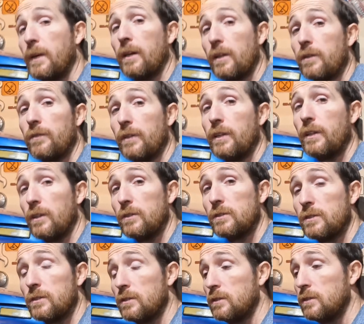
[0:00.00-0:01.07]
my other
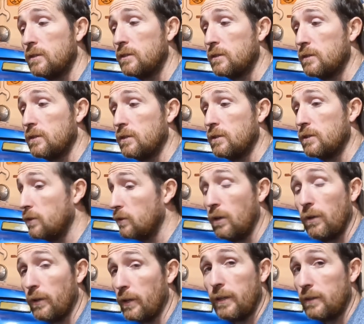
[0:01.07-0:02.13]
videos, you
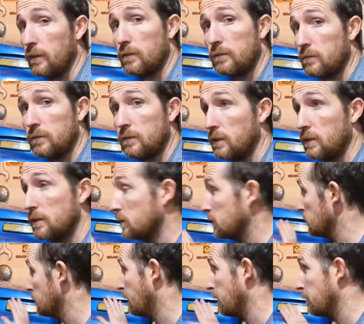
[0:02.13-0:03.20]
know that this
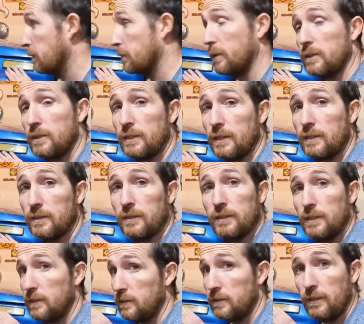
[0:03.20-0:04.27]
isn't a pavement princess.
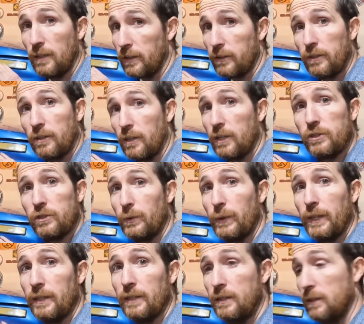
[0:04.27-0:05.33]
This is not a garage
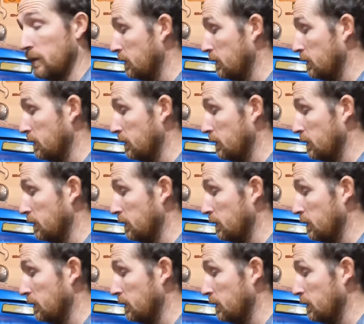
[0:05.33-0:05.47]
queen.